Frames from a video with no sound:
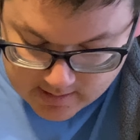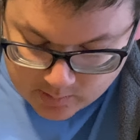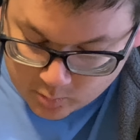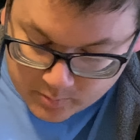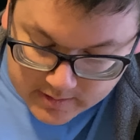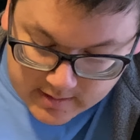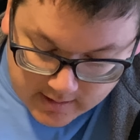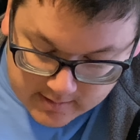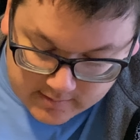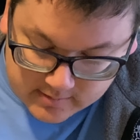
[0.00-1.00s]
it will be
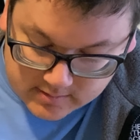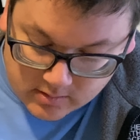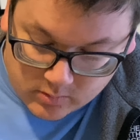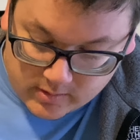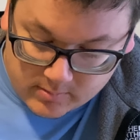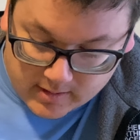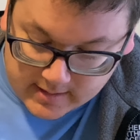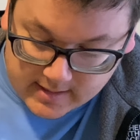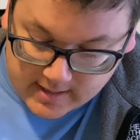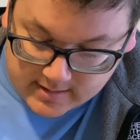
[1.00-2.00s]
done so in my
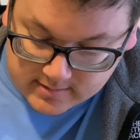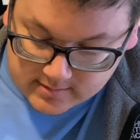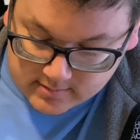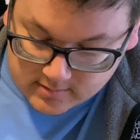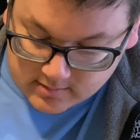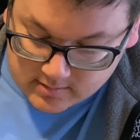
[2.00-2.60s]
case?